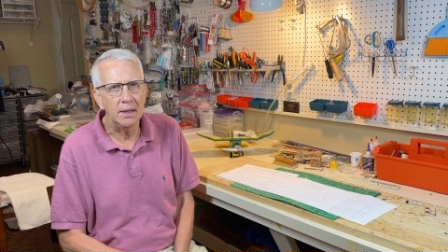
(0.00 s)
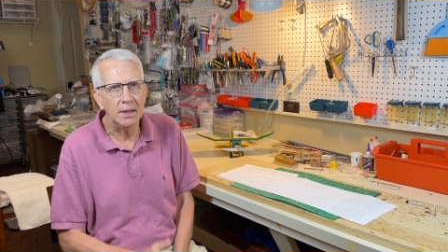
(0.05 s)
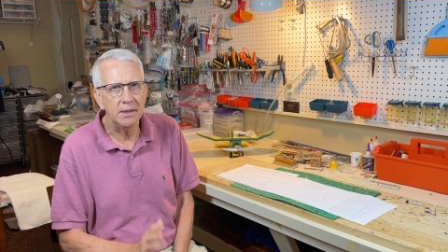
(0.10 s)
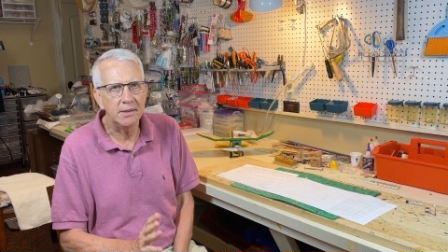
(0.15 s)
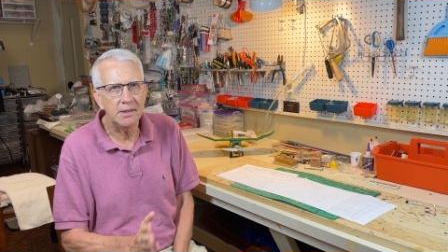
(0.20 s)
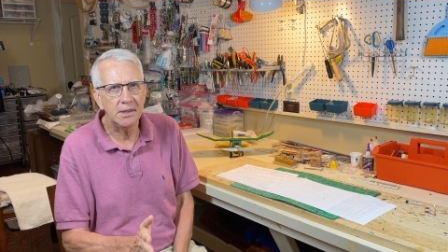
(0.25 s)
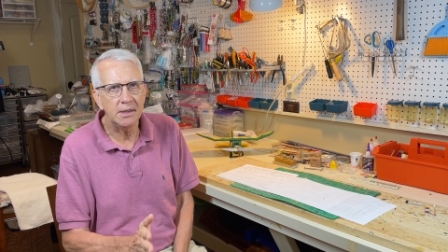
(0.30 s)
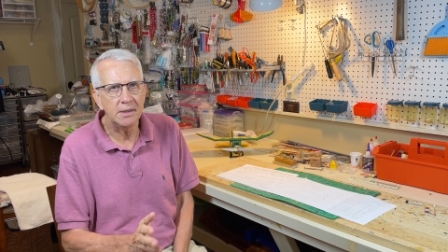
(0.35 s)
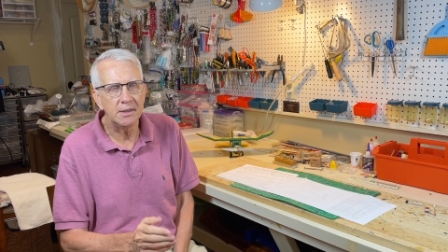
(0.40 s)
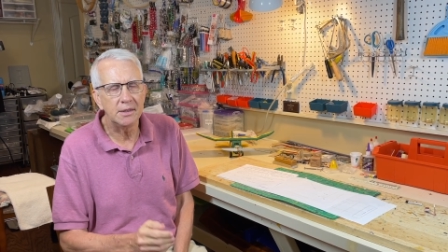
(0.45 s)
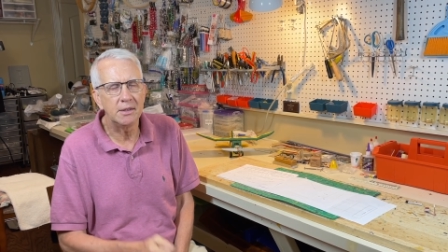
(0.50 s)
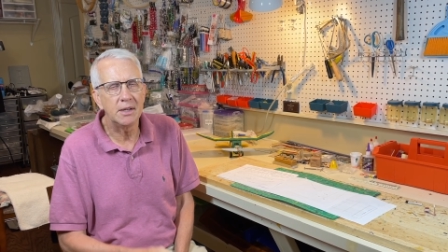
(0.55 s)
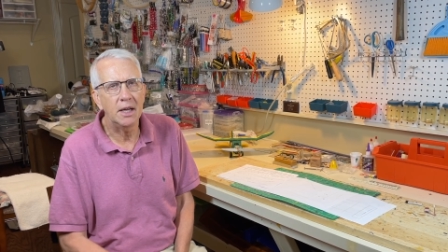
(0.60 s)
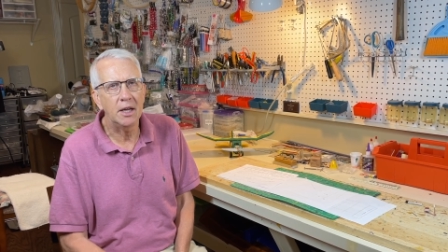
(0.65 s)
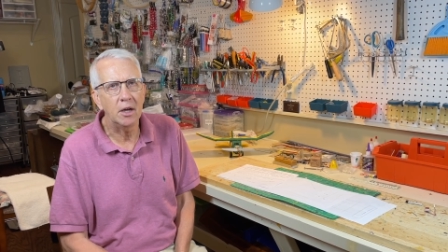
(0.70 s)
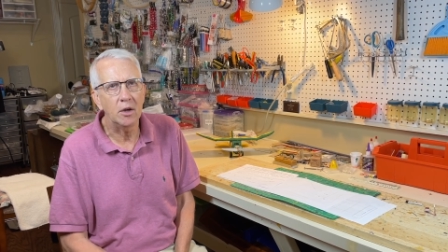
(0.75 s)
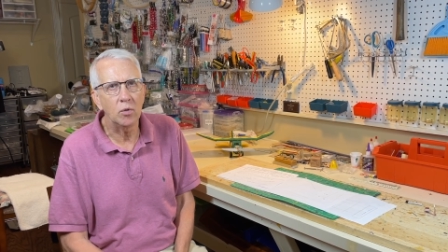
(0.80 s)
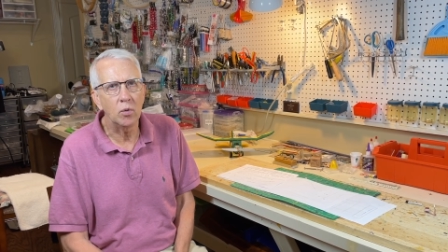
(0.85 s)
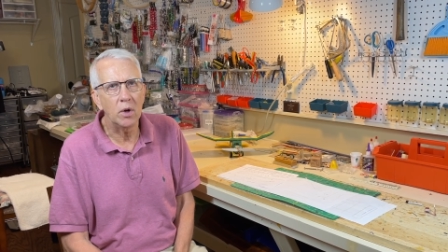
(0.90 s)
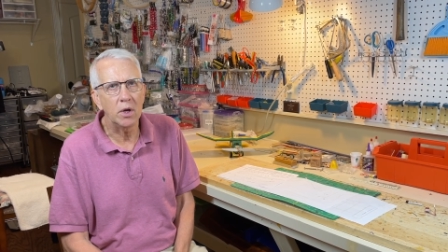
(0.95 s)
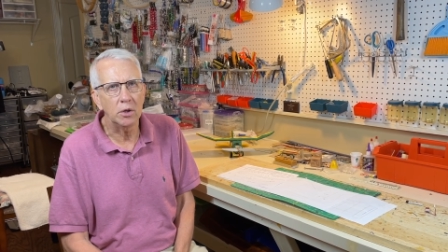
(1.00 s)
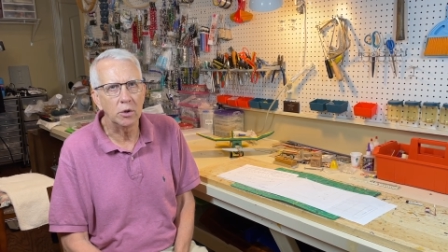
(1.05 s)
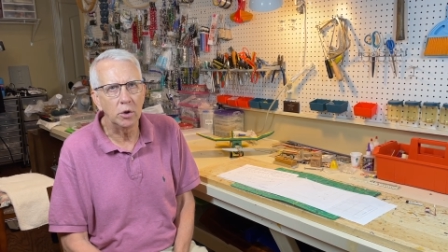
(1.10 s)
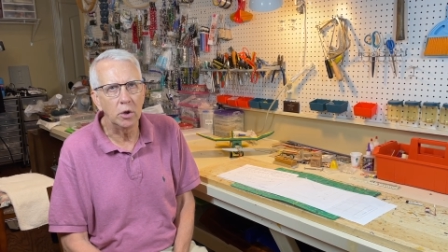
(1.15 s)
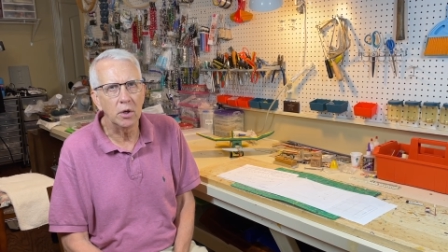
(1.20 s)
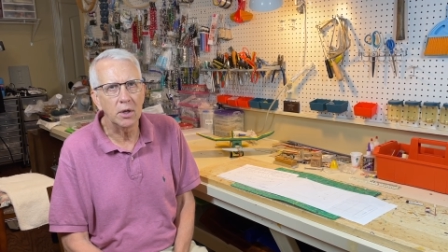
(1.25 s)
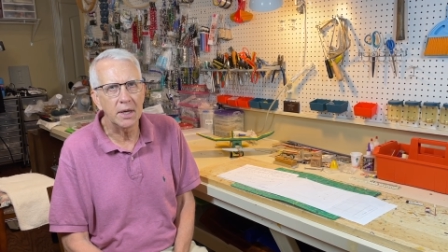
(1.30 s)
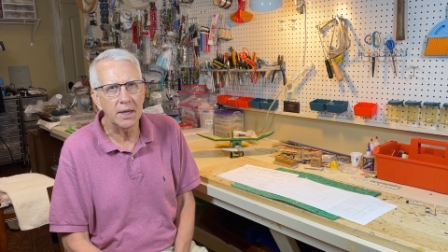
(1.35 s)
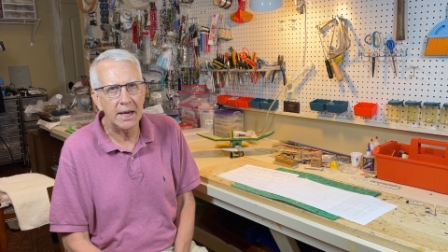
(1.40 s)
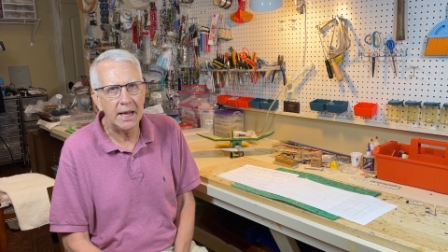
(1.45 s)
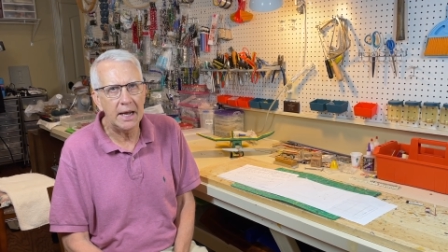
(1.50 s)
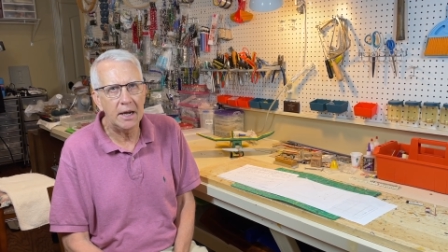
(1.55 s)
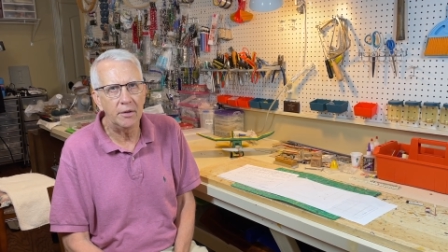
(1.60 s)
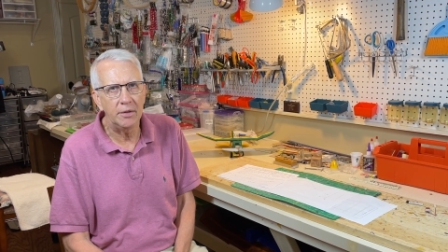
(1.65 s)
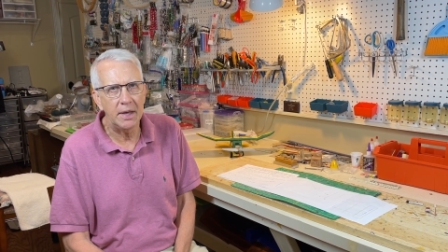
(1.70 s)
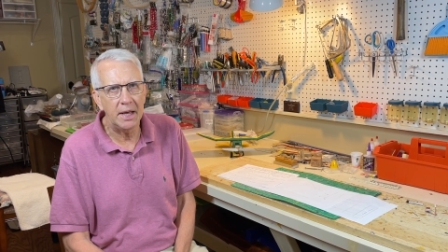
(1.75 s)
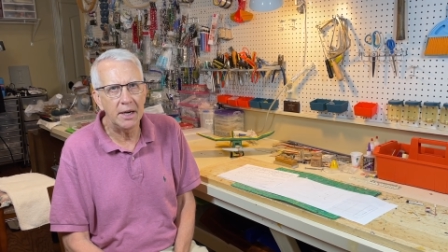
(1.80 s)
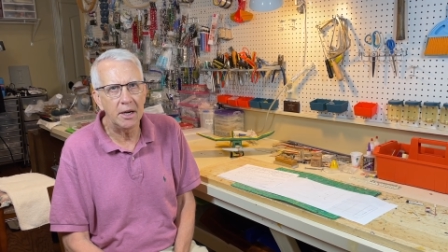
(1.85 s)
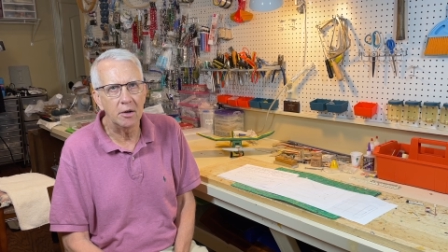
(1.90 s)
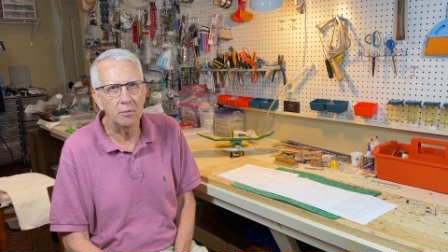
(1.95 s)
Let's just take a quick look at how
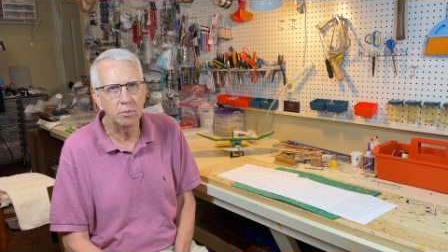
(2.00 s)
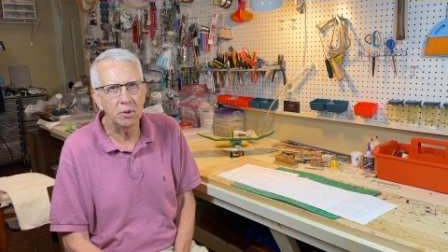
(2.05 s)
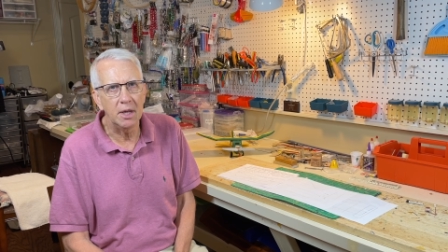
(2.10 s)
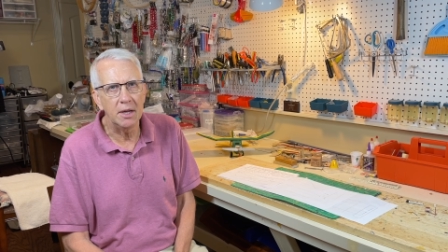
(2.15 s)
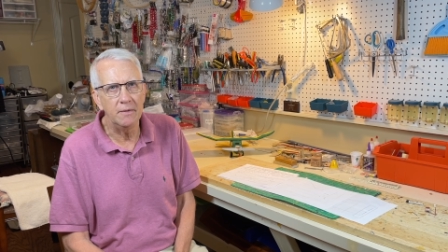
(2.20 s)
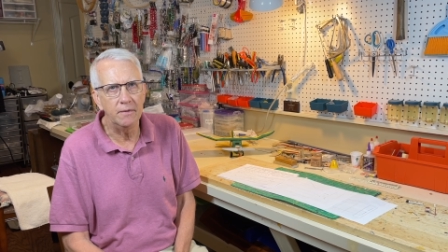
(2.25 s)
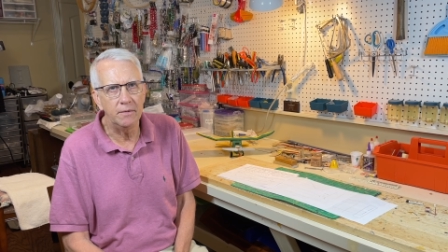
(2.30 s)
that airplane